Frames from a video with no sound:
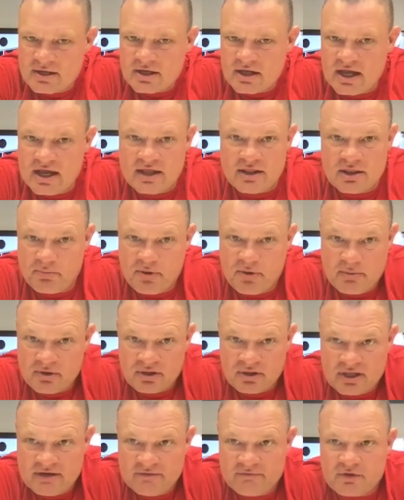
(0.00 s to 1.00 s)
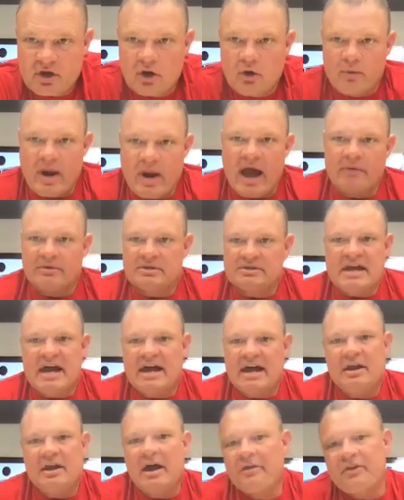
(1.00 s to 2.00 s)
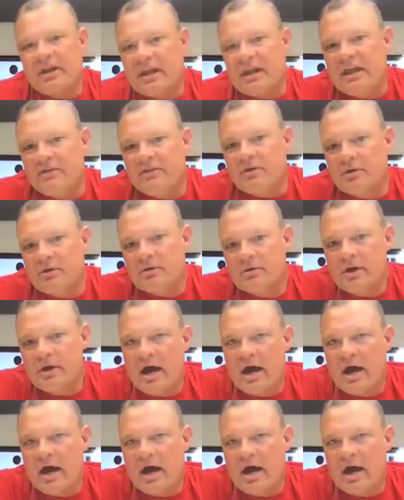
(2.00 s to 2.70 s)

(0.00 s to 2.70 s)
and the people that lived around us had nothing either.